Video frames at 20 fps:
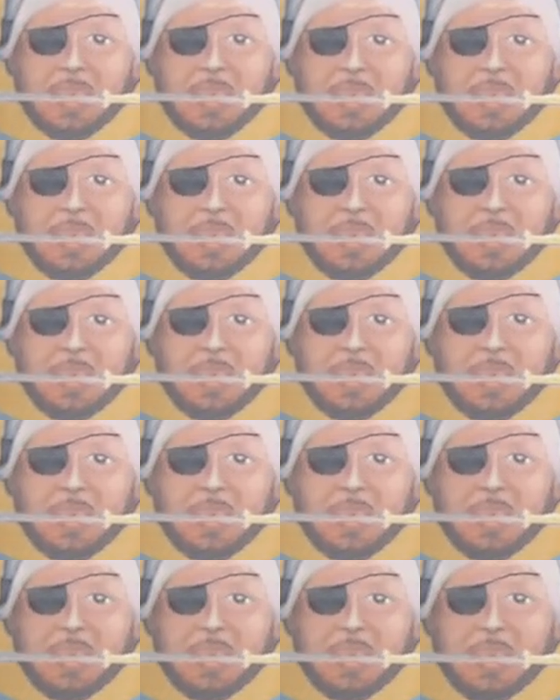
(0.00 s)

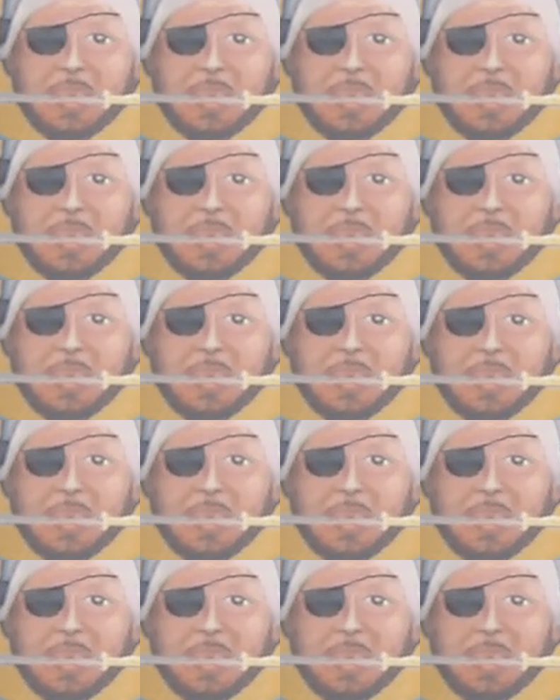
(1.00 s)

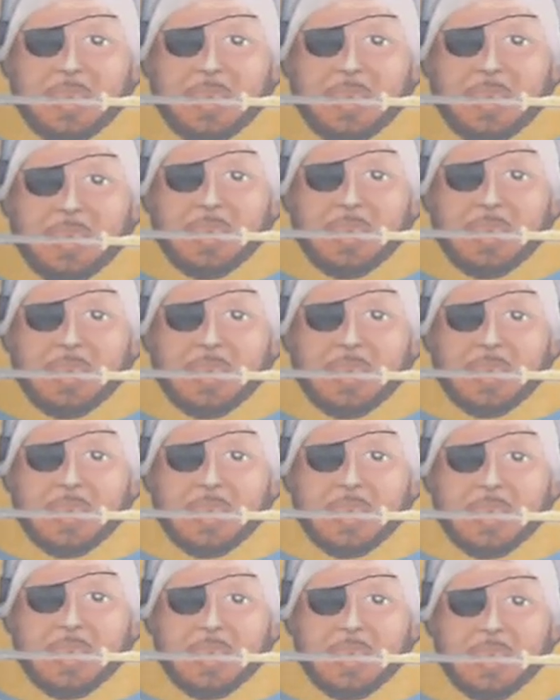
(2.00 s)

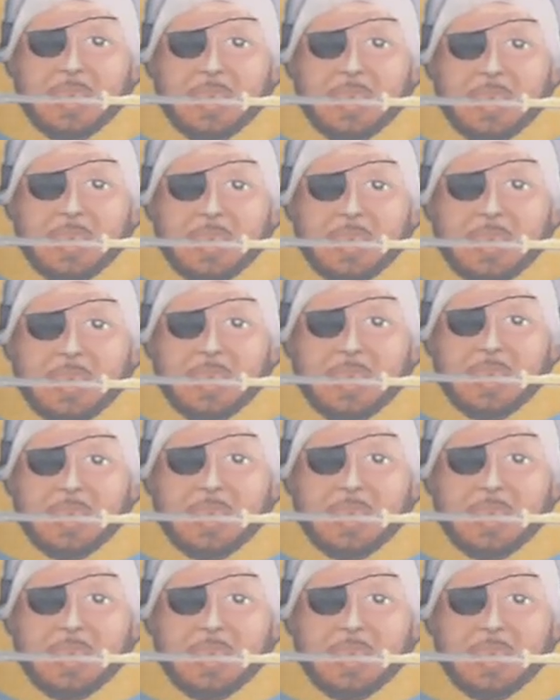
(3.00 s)

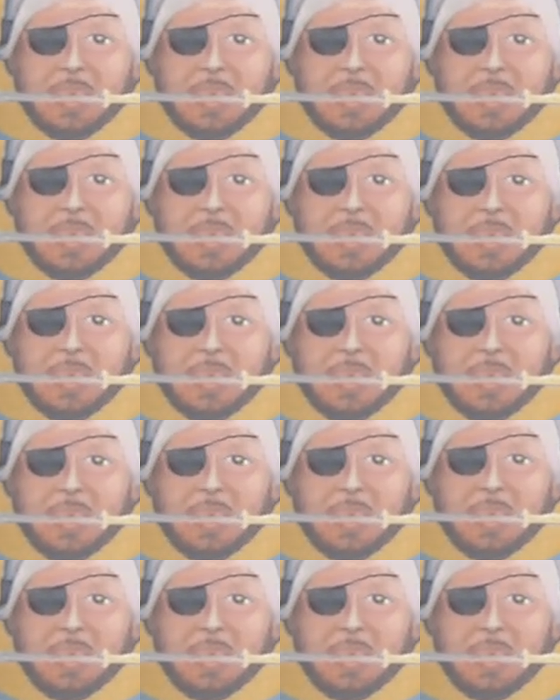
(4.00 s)
No words are spoken by the person on screen.